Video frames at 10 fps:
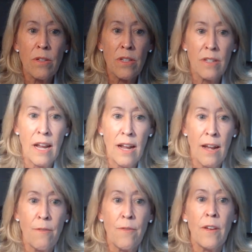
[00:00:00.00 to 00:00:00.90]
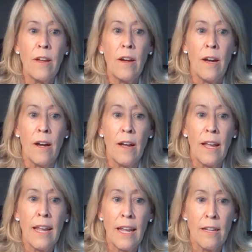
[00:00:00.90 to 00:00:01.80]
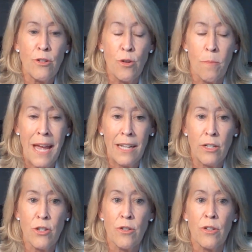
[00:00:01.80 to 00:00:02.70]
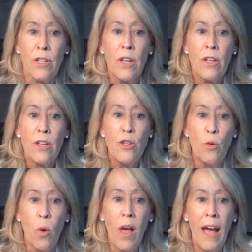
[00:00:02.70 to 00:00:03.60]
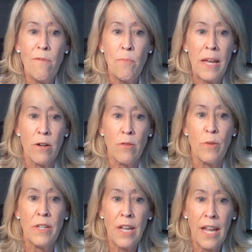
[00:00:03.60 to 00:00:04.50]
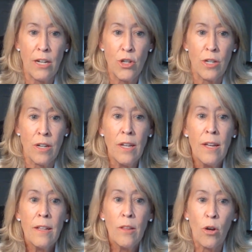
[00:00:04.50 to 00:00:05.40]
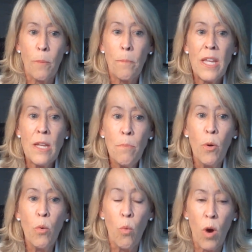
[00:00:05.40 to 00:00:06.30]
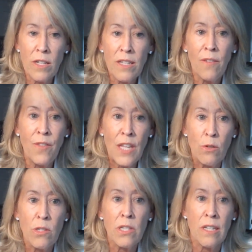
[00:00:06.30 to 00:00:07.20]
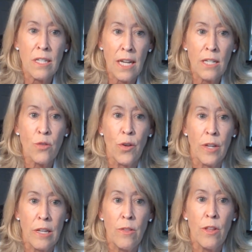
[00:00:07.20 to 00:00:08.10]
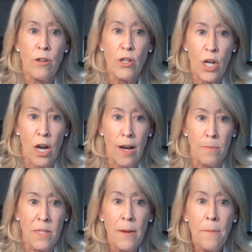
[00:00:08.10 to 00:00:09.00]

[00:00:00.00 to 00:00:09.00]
staff and your managers, you will have better retention. Look, people want to feel successful in their job.